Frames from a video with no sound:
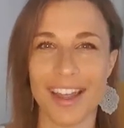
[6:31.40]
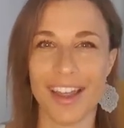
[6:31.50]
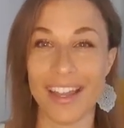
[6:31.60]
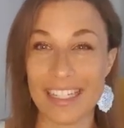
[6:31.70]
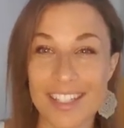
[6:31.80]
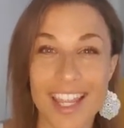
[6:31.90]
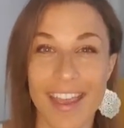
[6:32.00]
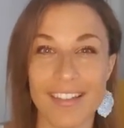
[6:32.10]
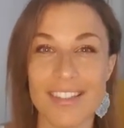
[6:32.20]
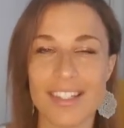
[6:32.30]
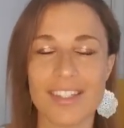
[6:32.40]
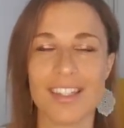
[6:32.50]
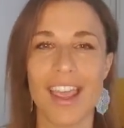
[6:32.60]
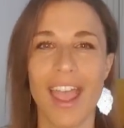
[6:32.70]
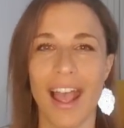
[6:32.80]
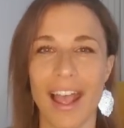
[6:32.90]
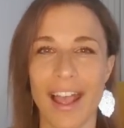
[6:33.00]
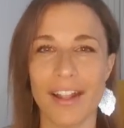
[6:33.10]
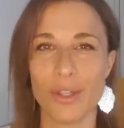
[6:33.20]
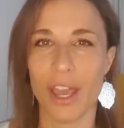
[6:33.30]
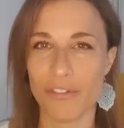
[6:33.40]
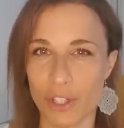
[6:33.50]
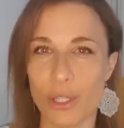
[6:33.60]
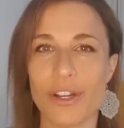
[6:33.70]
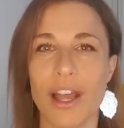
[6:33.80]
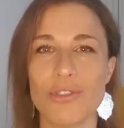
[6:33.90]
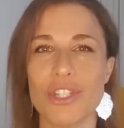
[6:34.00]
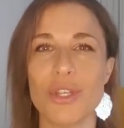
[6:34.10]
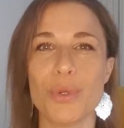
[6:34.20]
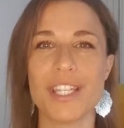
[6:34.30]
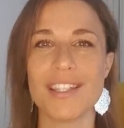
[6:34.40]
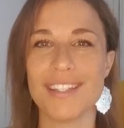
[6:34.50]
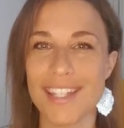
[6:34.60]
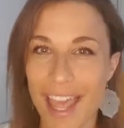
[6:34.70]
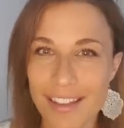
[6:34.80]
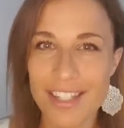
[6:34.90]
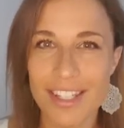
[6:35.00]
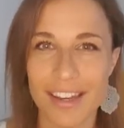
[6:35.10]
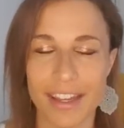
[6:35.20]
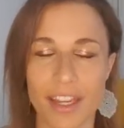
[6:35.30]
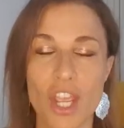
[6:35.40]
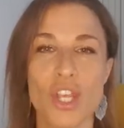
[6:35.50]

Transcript: uh, intense and you have to learn how to deal with this intensity.